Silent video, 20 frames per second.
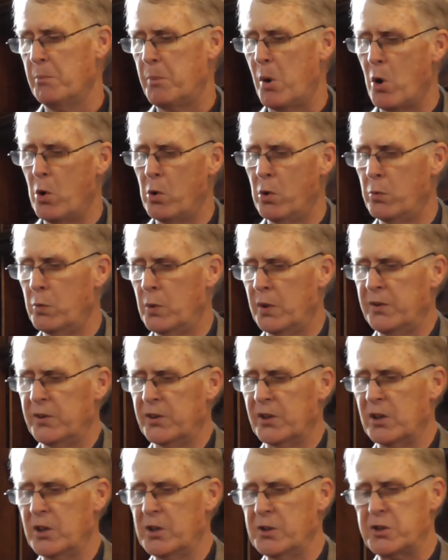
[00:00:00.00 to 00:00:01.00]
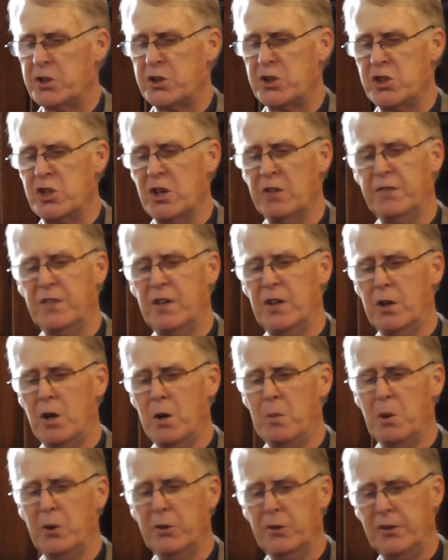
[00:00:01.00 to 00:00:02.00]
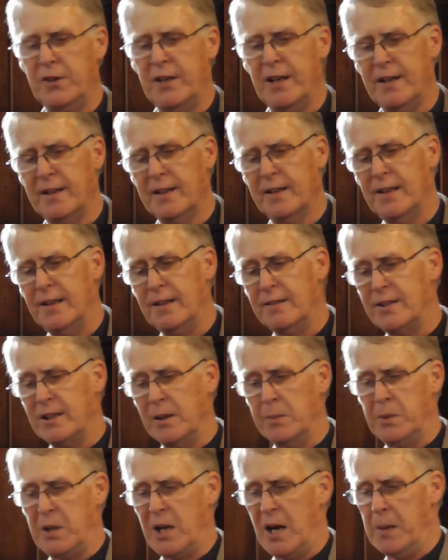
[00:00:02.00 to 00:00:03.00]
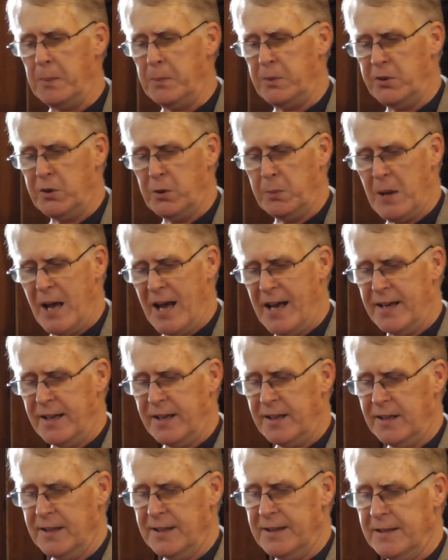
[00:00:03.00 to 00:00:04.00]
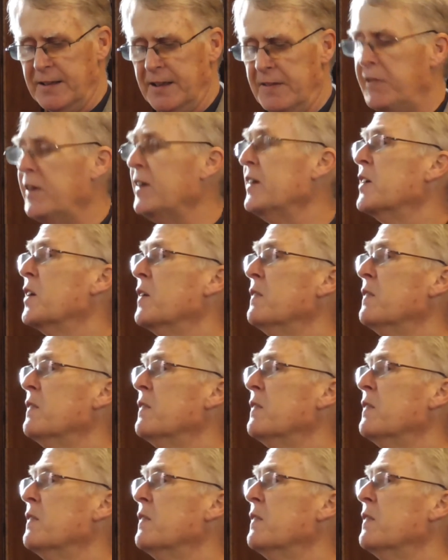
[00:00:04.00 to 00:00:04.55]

Poll results shifted almost daily, sometimes dramatically, leaving